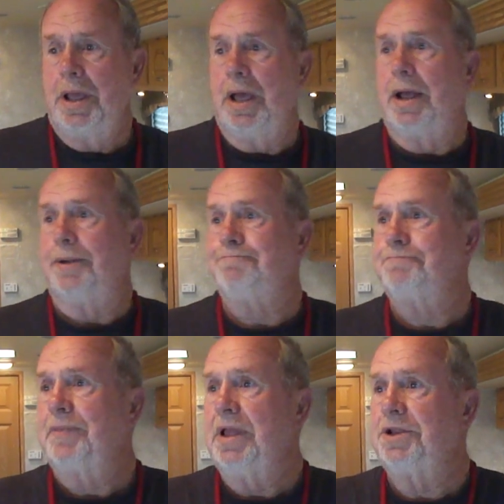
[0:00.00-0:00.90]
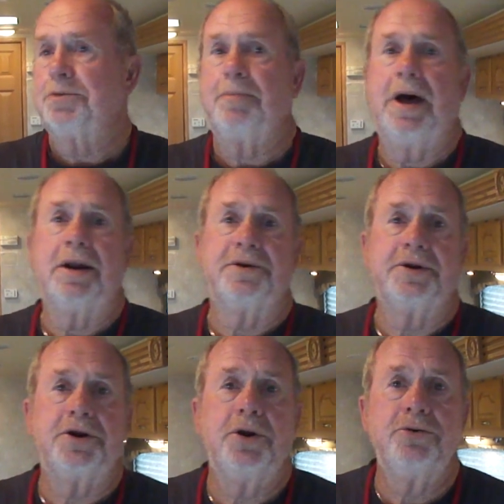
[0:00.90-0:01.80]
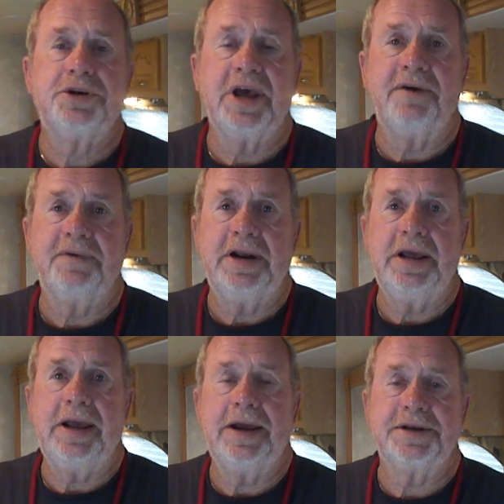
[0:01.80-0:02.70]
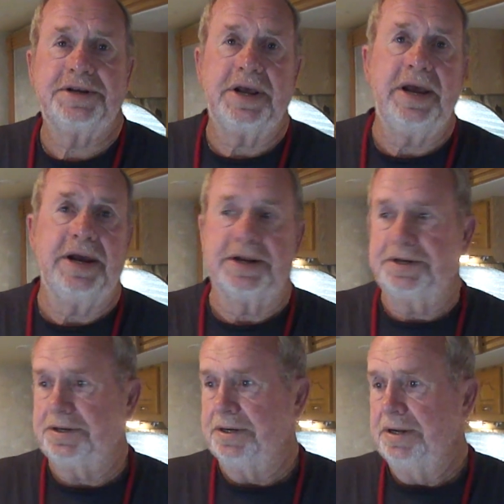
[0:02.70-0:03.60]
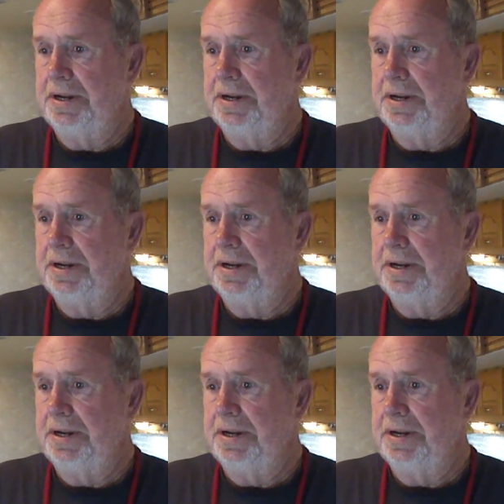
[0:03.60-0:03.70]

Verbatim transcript: Uh, um, it's a model's a 270 SS.